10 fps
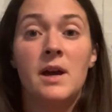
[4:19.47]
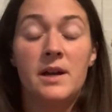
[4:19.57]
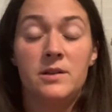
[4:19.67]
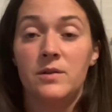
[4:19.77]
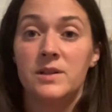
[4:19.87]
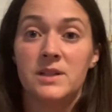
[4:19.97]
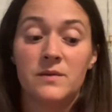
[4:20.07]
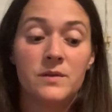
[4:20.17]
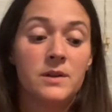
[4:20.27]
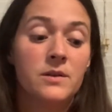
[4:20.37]
And you could
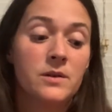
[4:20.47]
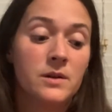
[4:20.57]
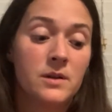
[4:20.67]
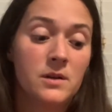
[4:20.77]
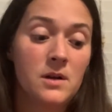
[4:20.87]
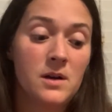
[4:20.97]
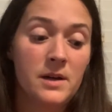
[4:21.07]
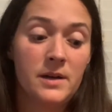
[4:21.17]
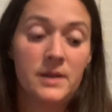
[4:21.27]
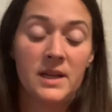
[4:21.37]
definitely look
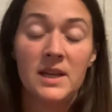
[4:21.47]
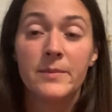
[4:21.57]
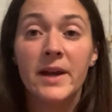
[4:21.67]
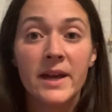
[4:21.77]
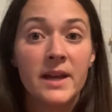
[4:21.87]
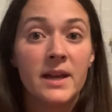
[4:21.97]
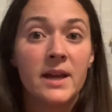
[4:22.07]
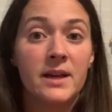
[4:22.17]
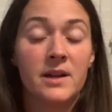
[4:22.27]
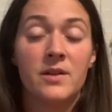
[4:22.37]
on eBay
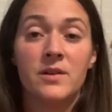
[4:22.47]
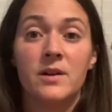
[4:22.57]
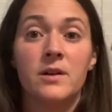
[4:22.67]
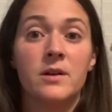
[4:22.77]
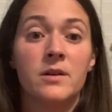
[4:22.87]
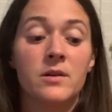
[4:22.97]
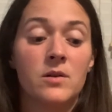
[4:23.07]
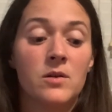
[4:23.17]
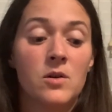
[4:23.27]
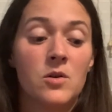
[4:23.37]
and other
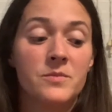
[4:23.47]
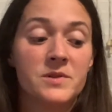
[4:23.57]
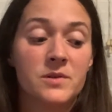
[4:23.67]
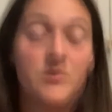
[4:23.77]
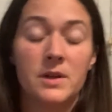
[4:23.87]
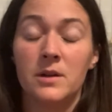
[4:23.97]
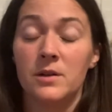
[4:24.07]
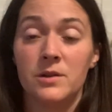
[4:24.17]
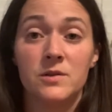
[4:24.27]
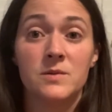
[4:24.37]
homeschooling or
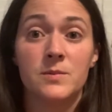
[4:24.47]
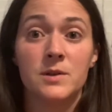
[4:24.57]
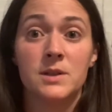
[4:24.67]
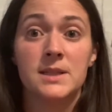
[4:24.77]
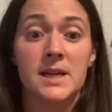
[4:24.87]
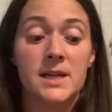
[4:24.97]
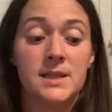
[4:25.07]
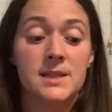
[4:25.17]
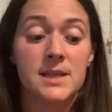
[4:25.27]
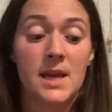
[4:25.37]
used book
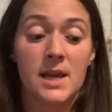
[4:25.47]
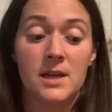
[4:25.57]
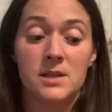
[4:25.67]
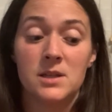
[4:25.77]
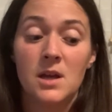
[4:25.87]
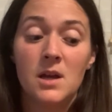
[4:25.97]
sites, and